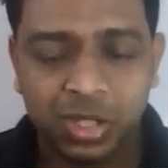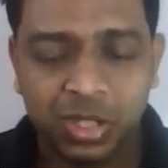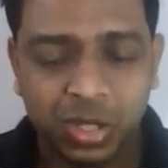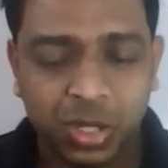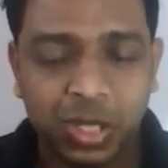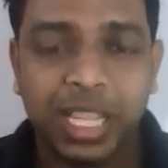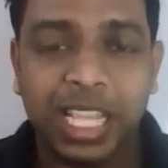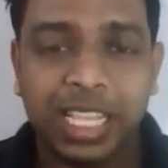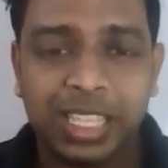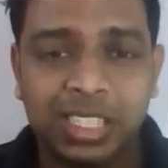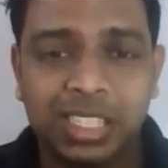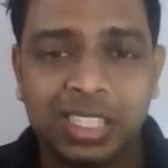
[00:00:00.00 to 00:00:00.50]

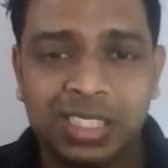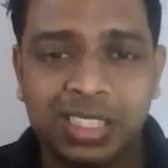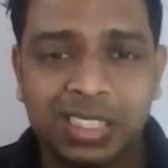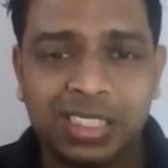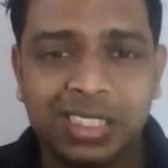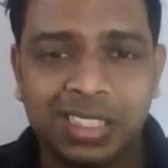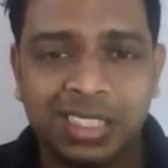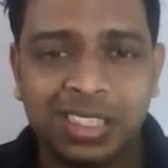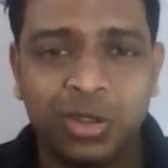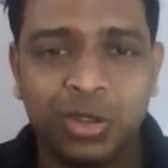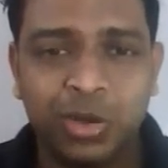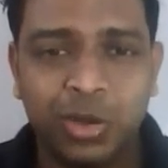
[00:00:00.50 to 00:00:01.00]
So
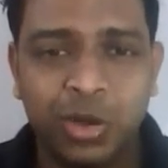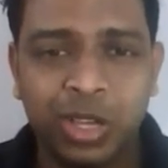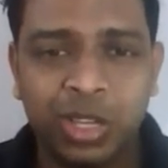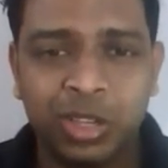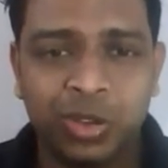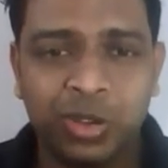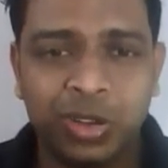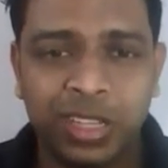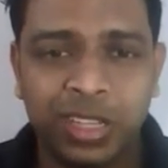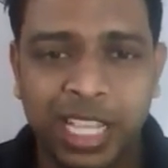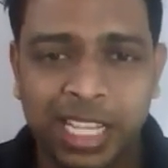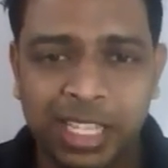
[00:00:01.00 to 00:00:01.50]
that's
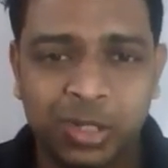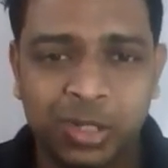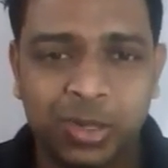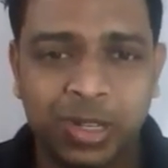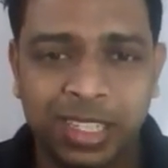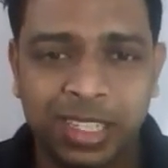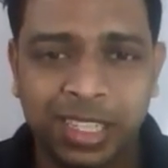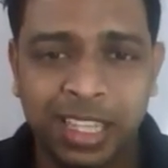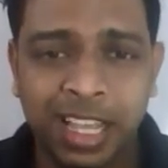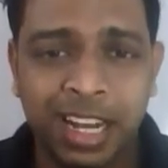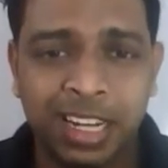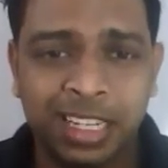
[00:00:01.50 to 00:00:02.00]
going on. That's
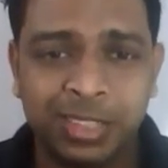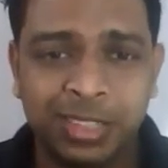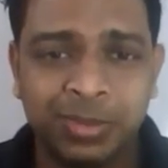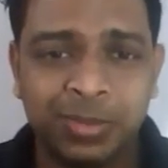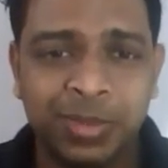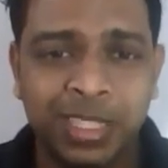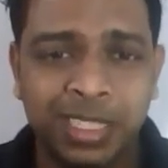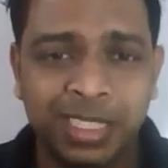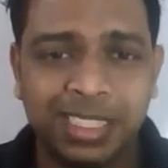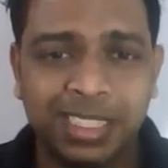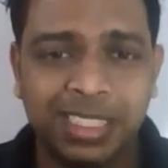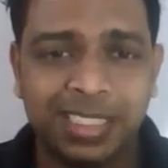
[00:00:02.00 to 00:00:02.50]
what the
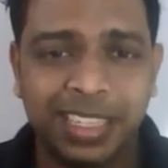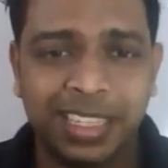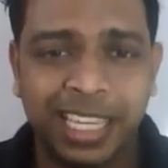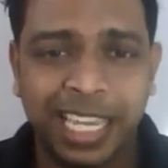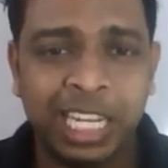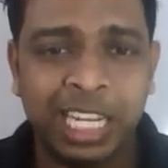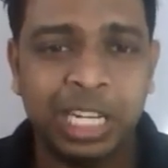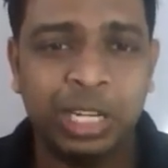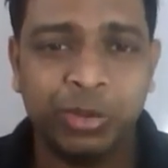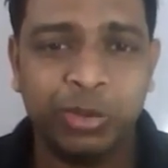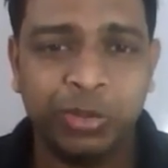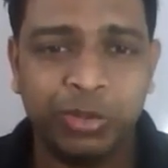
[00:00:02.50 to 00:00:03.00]
ultimate
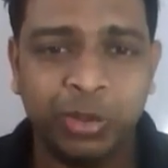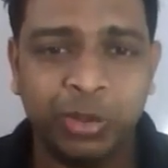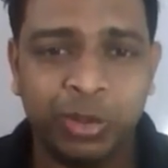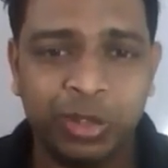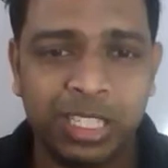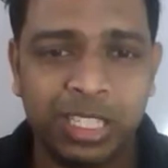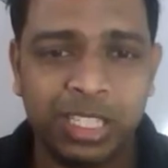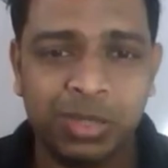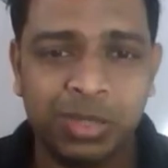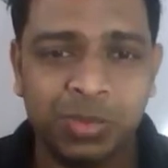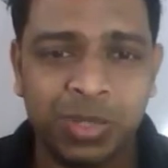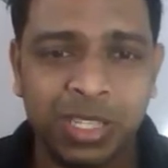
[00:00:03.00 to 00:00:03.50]
end of
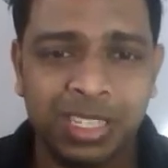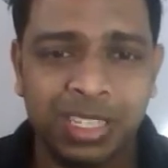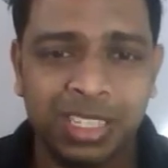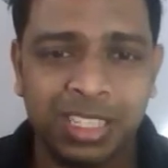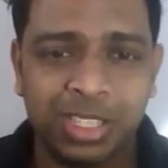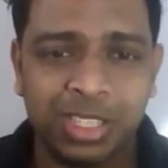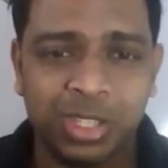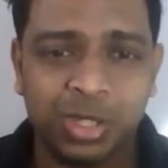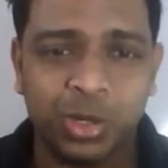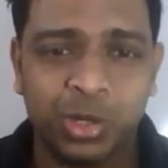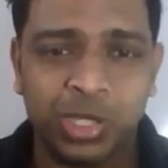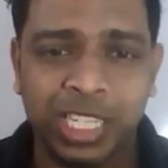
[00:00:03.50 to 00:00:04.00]
all this
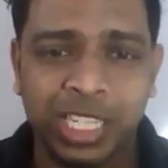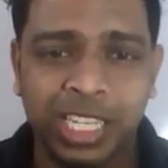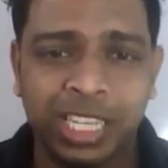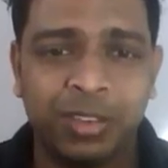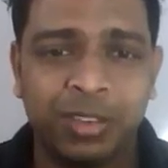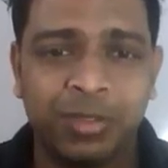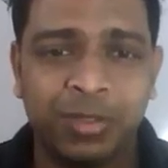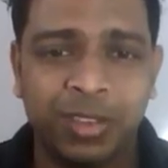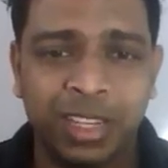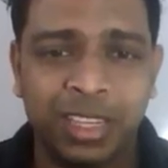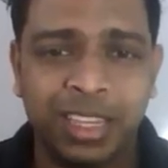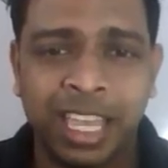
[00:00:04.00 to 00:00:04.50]
meeting. So
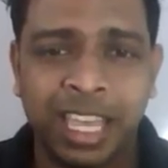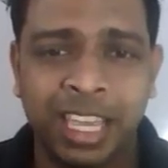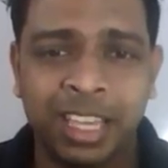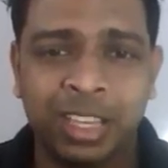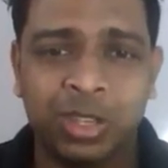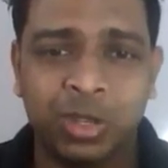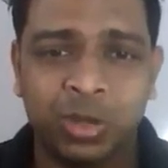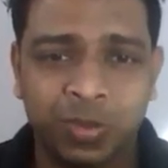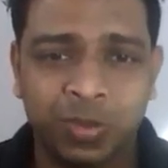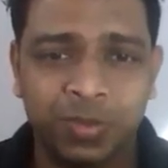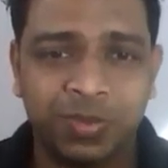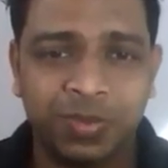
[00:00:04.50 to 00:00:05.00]
Jagan feel
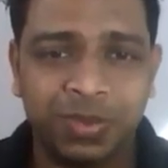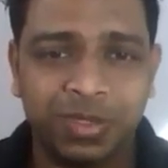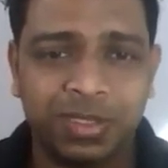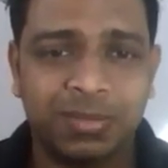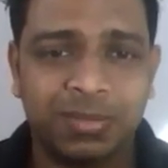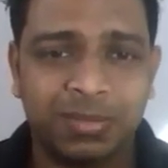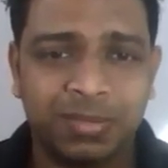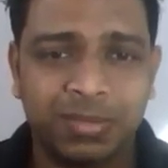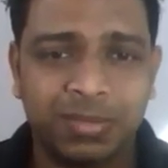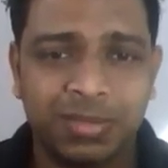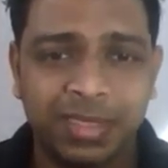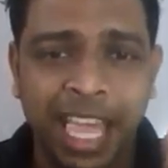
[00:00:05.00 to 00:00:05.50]

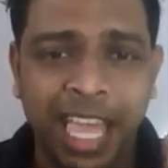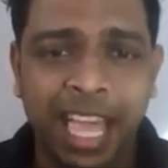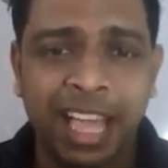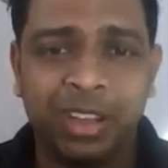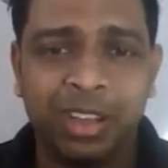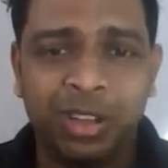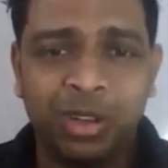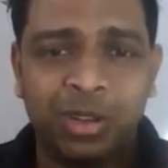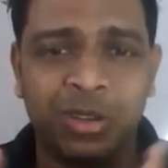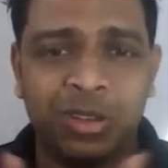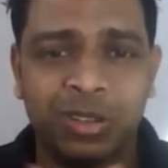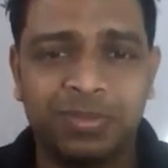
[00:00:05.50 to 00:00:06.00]

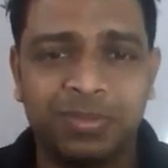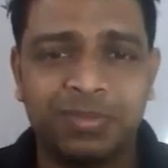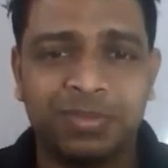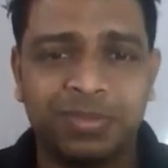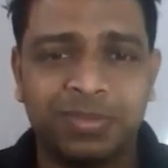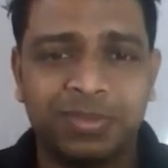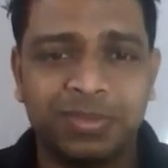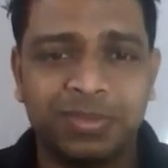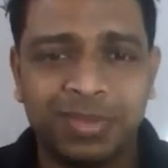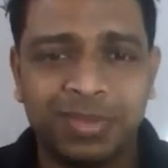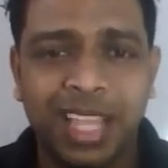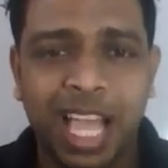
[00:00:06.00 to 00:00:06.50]
thank God,
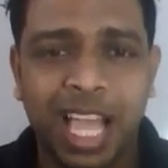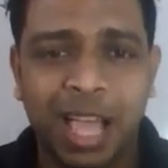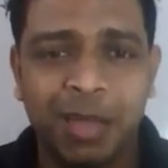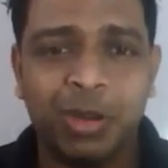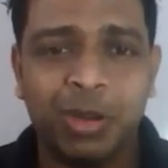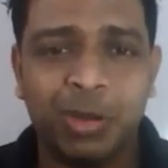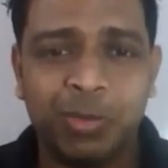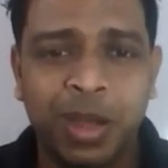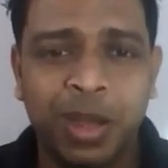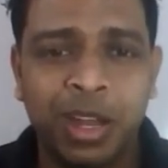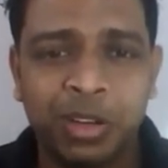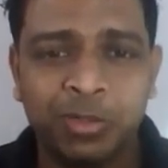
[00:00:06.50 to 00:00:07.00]

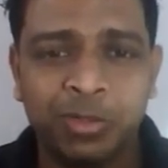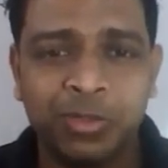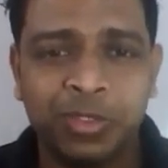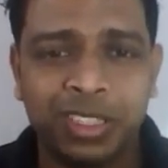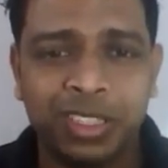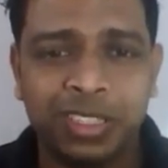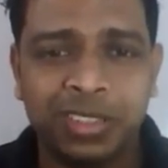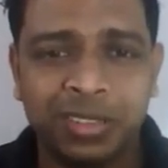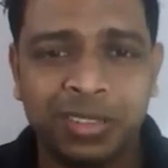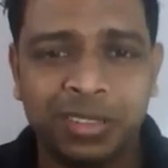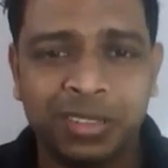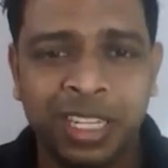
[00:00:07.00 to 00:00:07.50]
I'm not part of
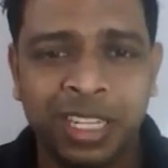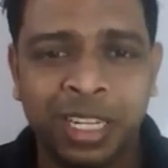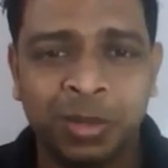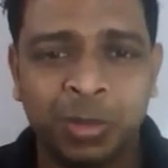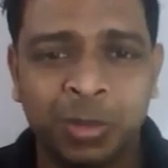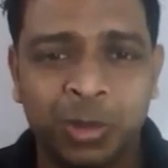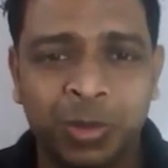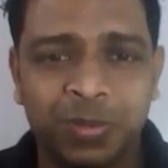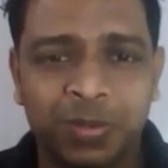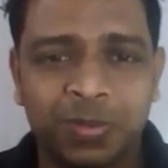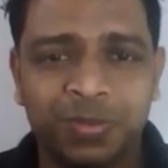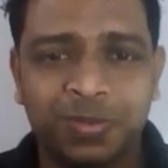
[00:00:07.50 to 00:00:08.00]
it
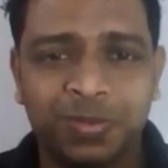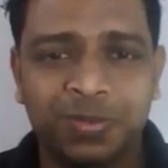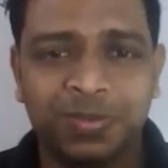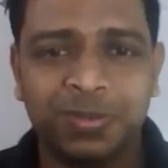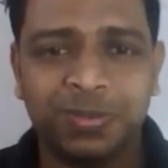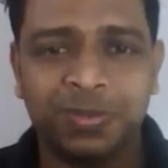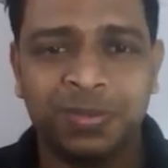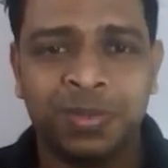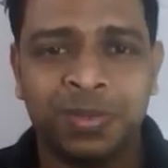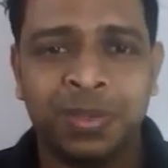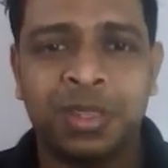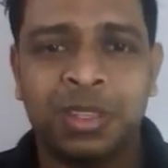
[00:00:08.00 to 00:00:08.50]
anymore.
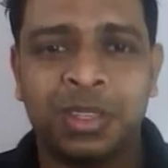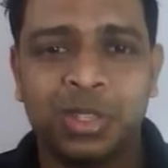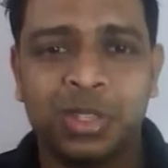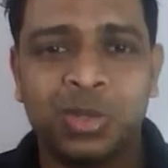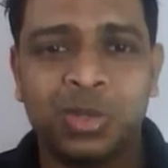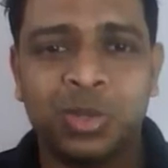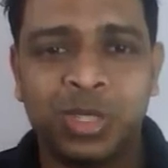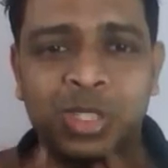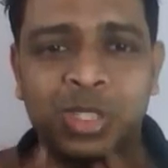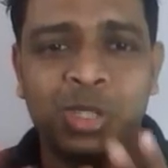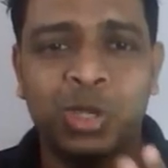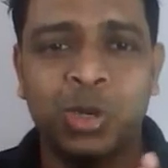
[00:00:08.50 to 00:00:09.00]

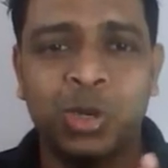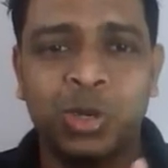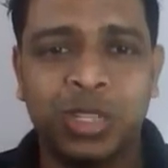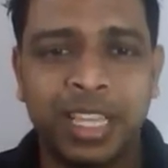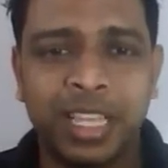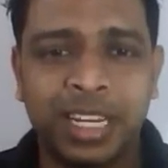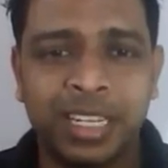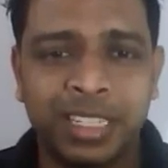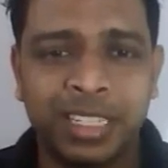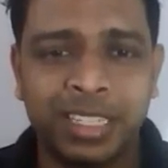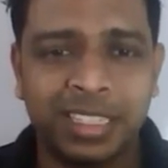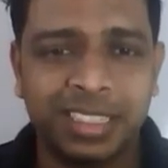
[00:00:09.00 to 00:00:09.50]
So it's
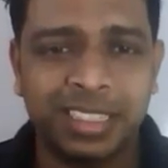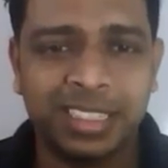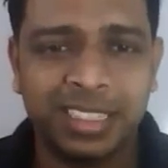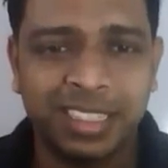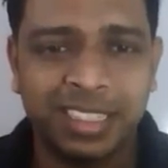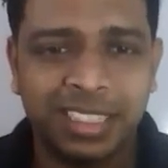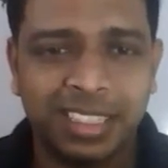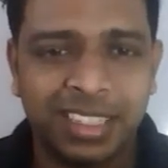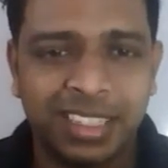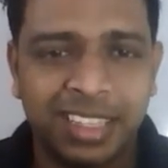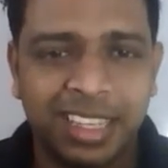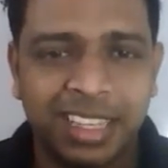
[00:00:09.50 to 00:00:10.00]
good that
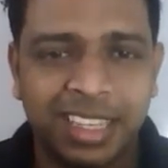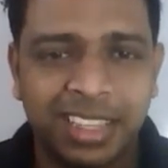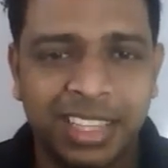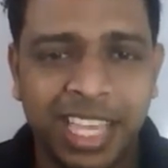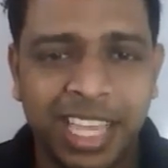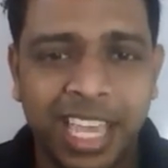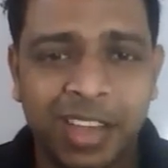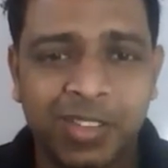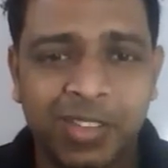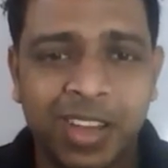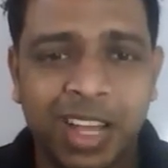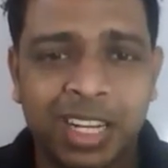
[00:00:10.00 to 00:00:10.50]

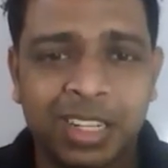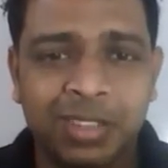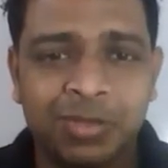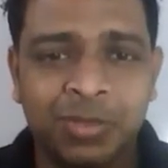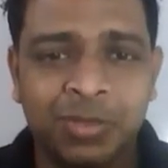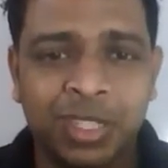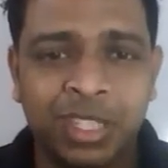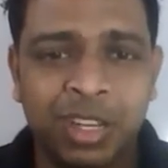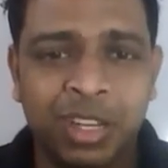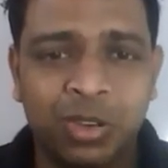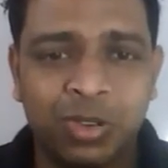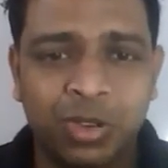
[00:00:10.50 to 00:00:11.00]
they have
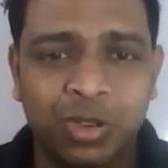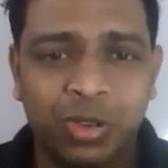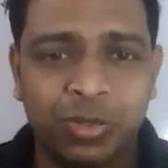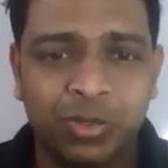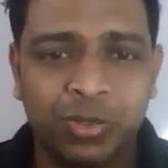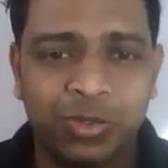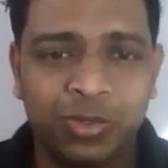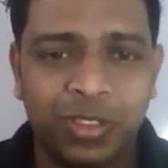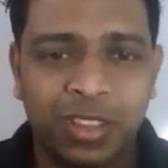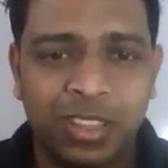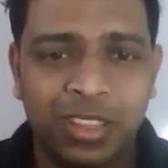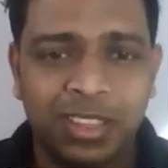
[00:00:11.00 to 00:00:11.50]
cut me out
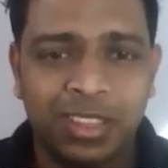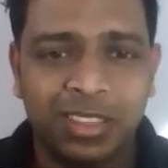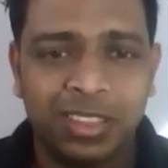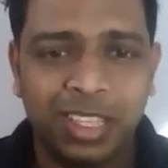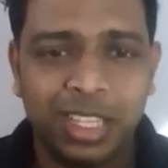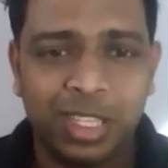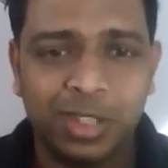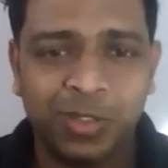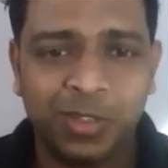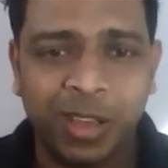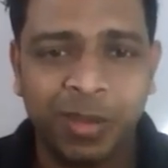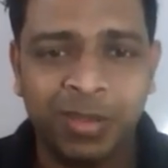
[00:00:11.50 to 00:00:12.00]
of
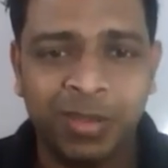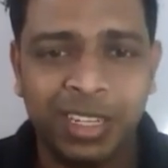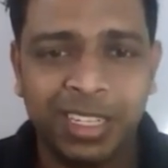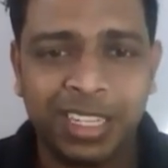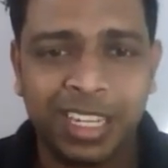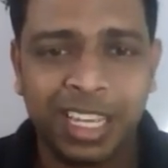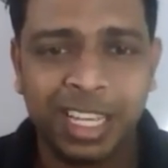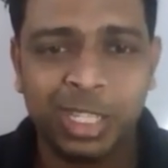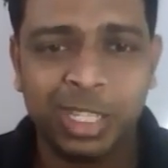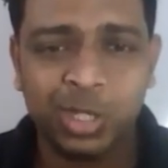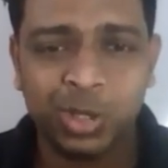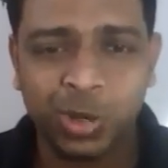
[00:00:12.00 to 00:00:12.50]
this
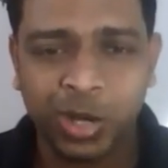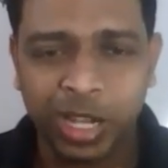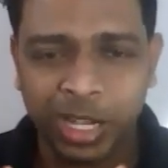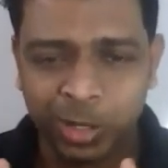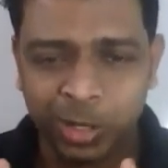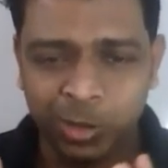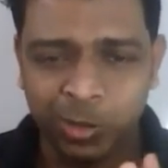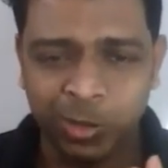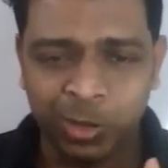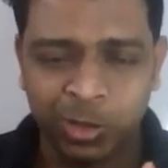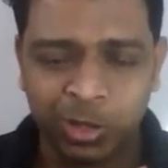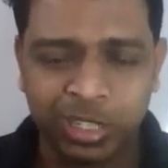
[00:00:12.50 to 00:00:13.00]
family tie, so
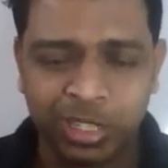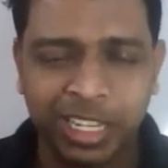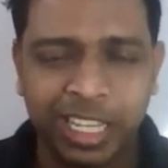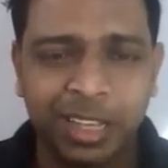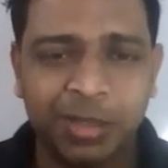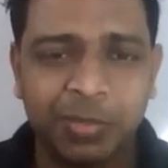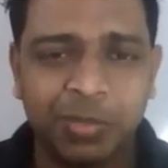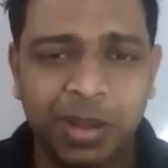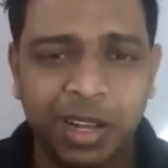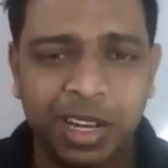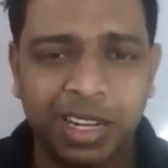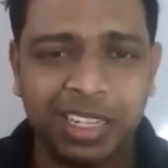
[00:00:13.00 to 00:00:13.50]
I don't want to
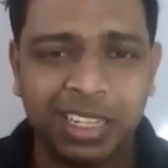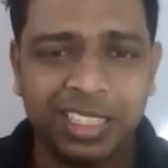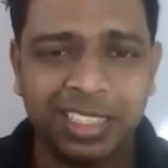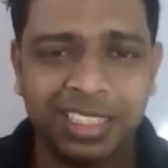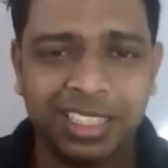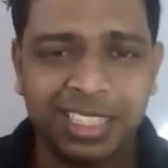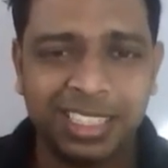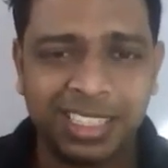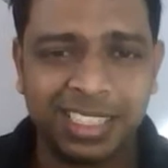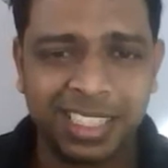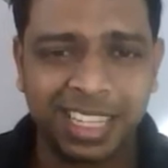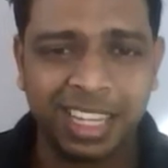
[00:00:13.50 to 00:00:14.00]
take part
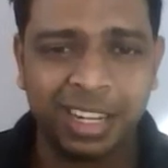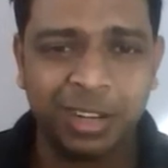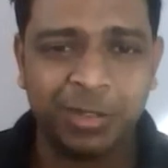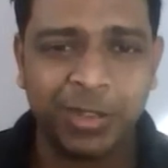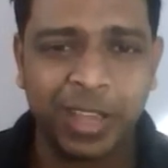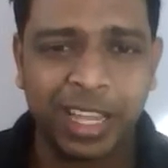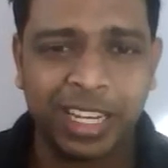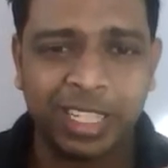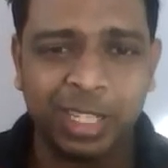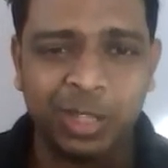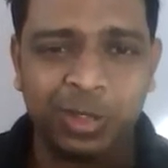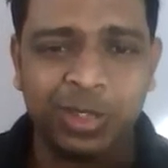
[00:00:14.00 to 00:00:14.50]
in these kind
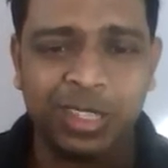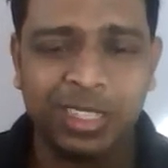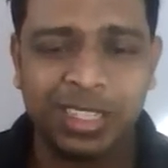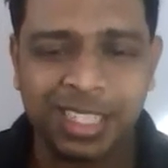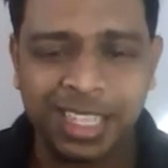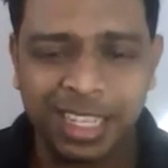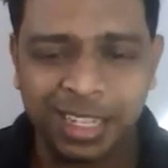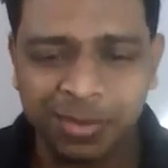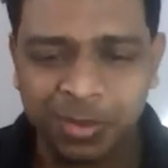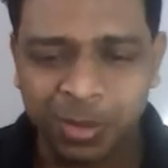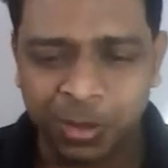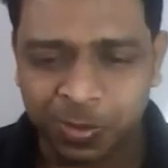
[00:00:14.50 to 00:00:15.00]
of
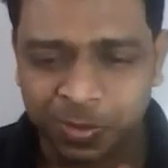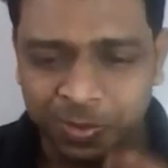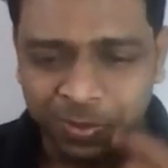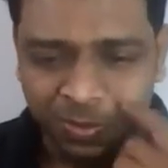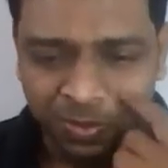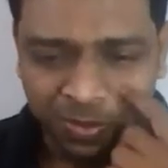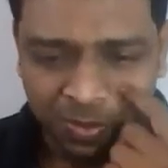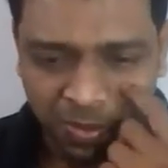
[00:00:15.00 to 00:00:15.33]
activities anymore.